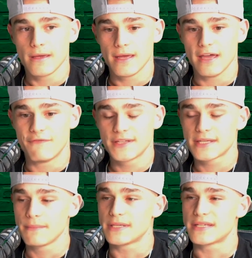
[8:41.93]
if it's
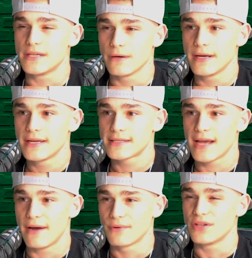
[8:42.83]
something serious,
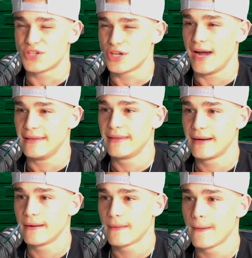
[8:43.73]
I really shine
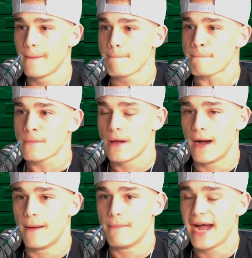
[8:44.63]
there.
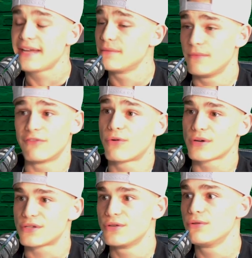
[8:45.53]
I can, of
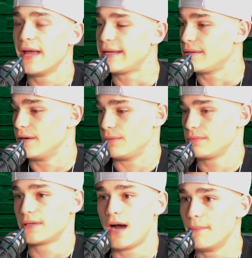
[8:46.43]
course, do
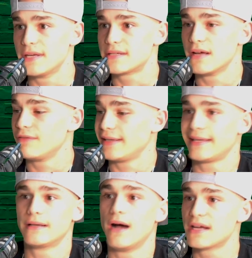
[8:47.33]
the comedy stuff, like
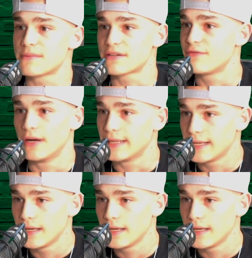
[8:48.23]
Kid Cosmic's funny.